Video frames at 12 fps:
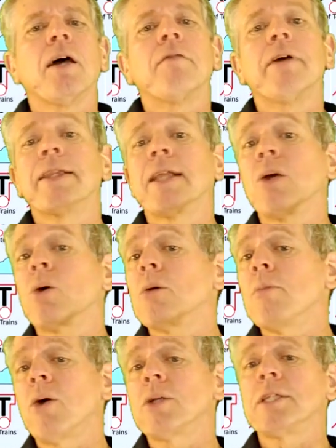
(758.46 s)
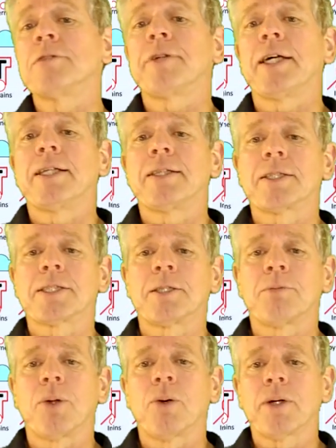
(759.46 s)
When the locomotive enters the
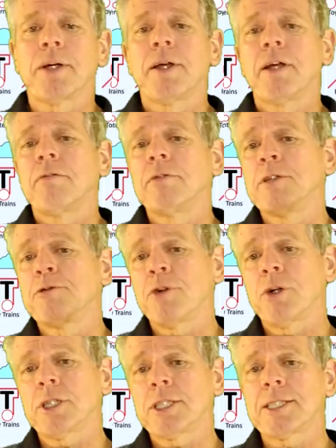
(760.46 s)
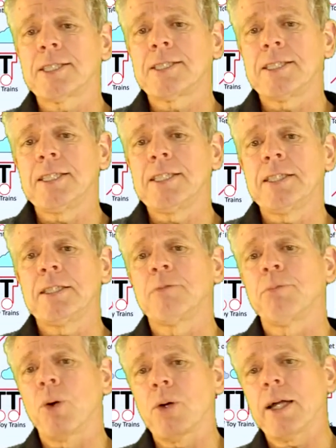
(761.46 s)
block, we first see the
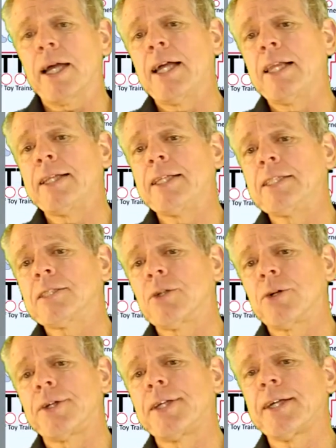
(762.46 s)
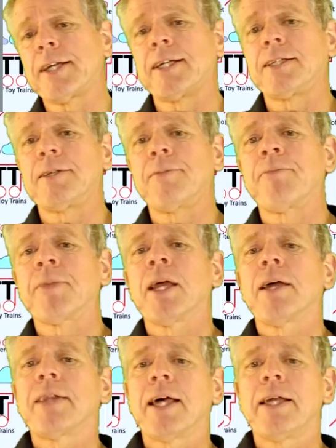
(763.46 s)
block L E Ds turning red.
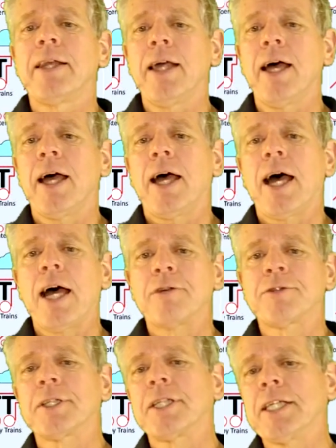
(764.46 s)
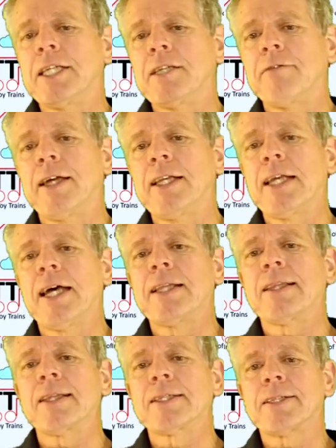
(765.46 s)
Then, after the event
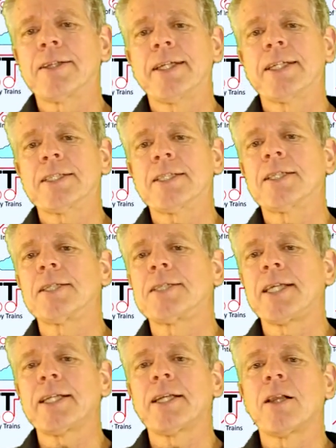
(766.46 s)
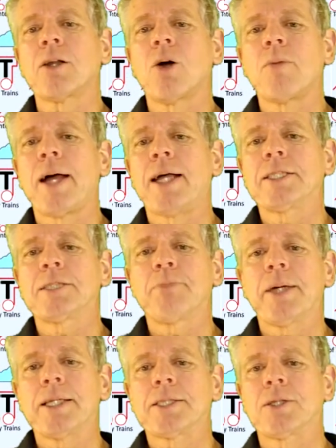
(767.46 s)
handler triggered the signal commands
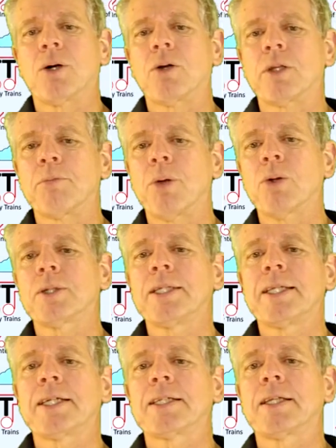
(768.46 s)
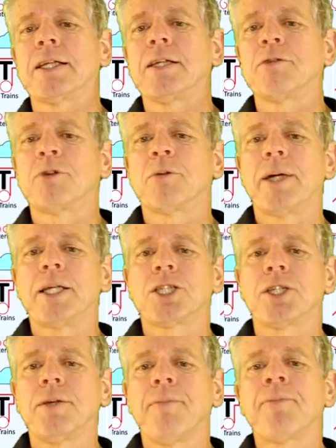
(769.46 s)
based on the block detector
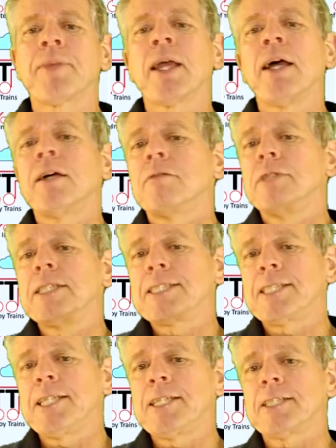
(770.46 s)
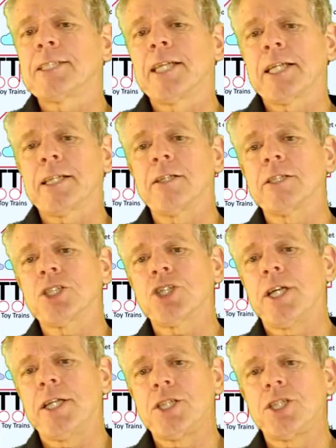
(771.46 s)
information, we see the signals
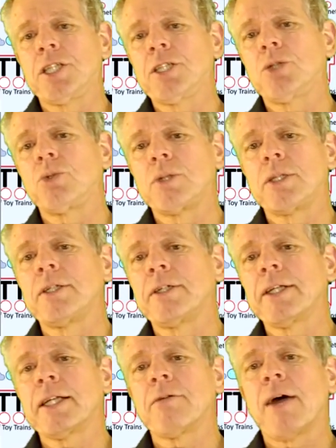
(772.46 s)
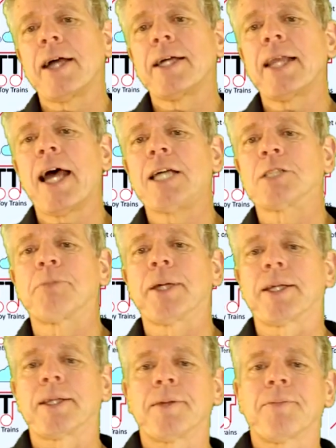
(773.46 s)
changing to the required aspect.